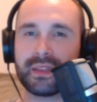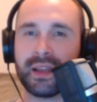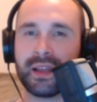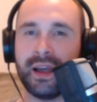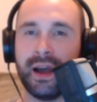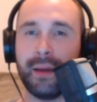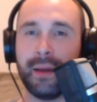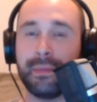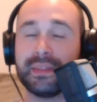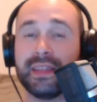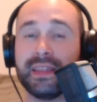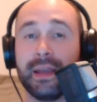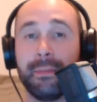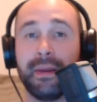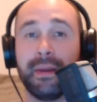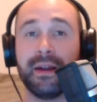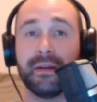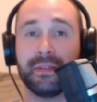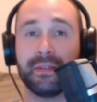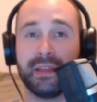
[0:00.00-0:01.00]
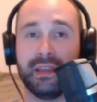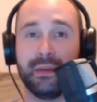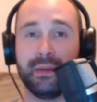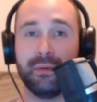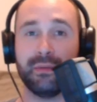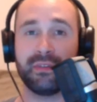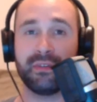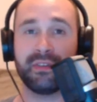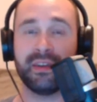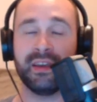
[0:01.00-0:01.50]
But they apparently
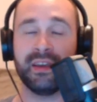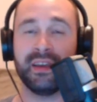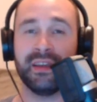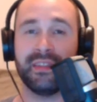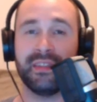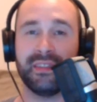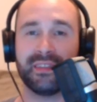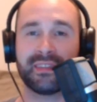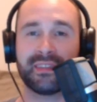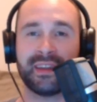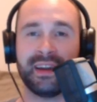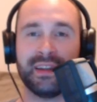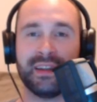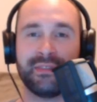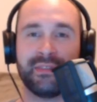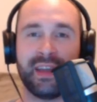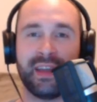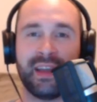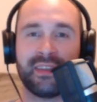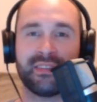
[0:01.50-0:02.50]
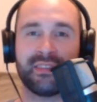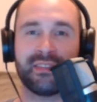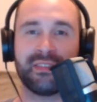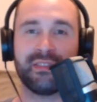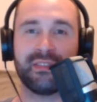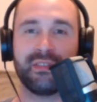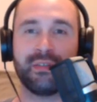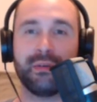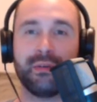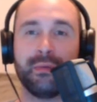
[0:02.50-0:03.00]
used this kind of
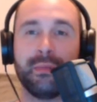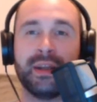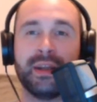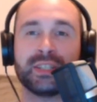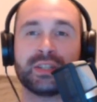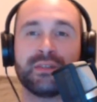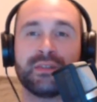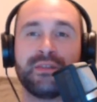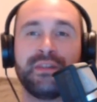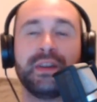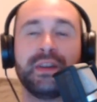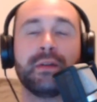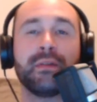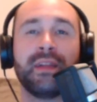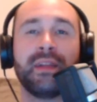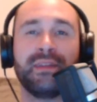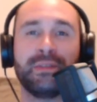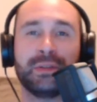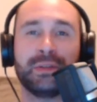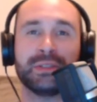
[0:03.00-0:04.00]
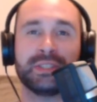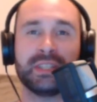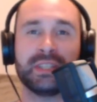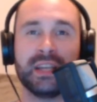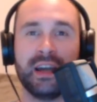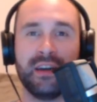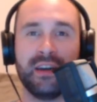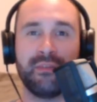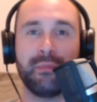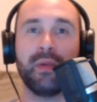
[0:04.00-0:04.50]
test to measure fear levels
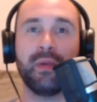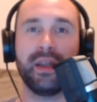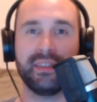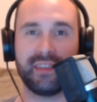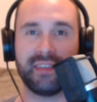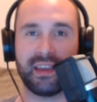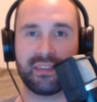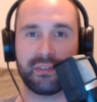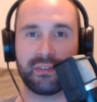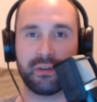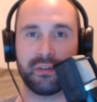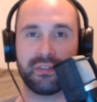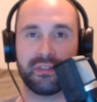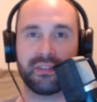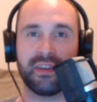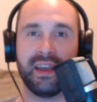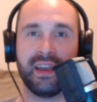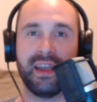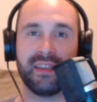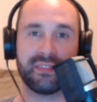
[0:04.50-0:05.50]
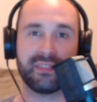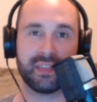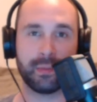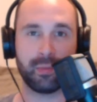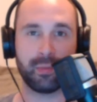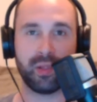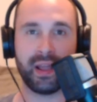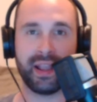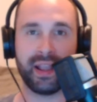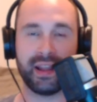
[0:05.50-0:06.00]
of playtesters as they
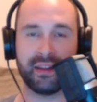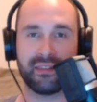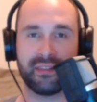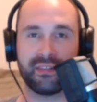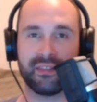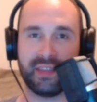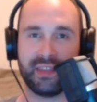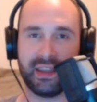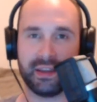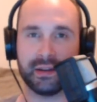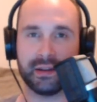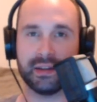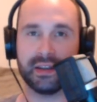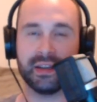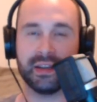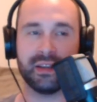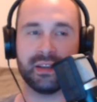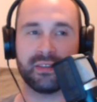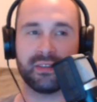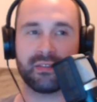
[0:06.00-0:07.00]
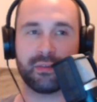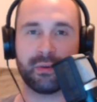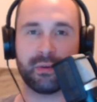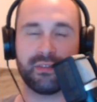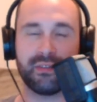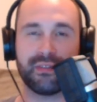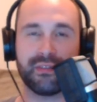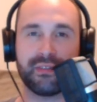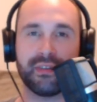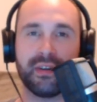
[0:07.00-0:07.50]
played so they could sort
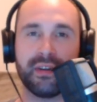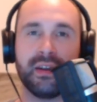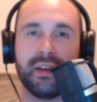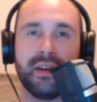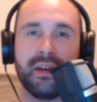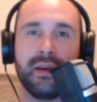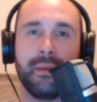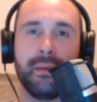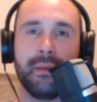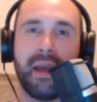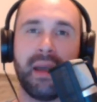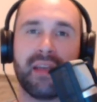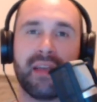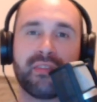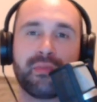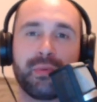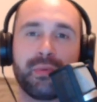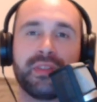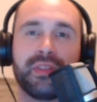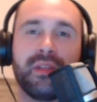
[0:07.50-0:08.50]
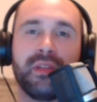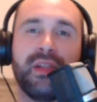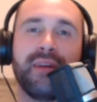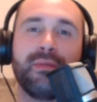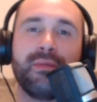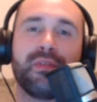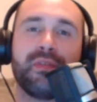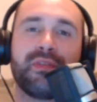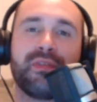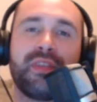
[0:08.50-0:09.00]
of mess with the
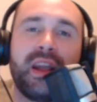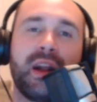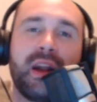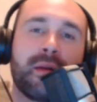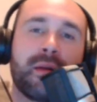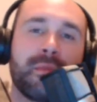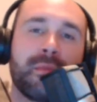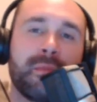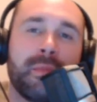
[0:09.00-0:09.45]
levels there.